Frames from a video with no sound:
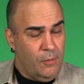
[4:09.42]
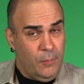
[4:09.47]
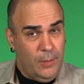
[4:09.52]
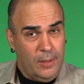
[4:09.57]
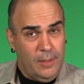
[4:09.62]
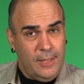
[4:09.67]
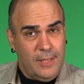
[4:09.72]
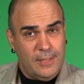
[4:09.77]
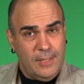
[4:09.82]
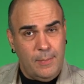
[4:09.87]
if we
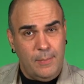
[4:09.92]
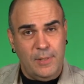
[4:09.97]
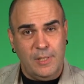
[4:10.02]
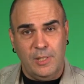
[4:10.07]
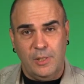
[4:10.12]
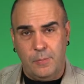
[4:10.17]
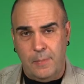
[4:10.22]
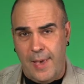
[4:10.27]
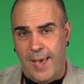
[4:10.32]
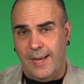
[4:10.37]
look at some of the
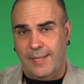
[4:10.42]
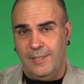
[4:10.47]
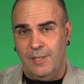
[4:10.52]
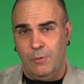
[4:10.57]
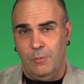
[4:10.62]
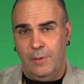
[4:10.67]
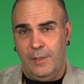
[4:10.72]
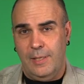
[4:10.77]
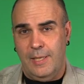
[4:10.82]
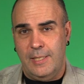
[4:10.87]
specs, it
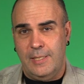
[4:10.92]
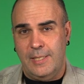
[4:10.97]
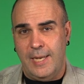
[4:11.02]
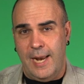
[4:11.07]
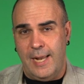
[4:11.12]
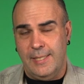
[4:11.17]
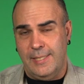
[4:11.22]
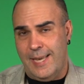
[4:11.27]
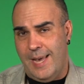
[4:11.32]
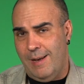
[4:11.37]
really
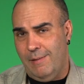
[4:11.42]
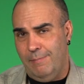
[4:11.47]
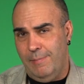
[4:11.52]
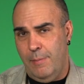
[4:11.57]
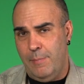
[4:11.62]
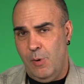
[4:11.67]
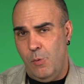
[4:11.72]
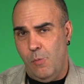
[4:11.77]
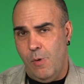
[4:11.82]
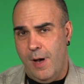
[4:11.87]
stands out. Let
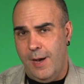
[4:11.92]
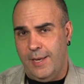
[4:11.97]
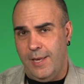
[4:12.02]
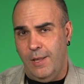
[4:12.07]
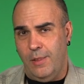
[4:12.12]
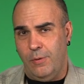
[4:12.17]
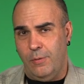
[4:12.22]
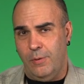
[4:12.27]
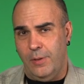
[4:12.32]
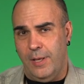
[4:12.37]
me walk you
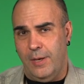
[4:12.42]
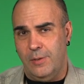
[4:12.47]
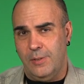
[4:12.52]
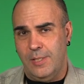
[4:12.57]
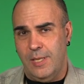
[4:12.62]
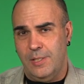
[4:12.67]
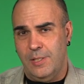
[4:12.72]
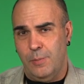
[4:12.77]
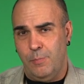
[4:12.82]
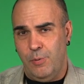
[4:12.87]
through those
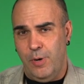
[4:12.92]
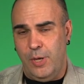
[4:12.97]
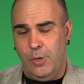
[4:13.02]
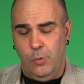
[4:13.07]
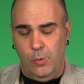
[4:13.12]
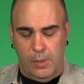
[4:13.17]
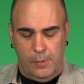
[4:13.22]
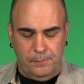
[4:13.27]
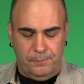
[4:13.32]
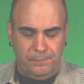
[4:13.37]
because they're pretty
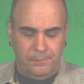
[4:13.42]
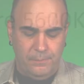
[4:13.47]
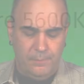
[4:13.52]
cool.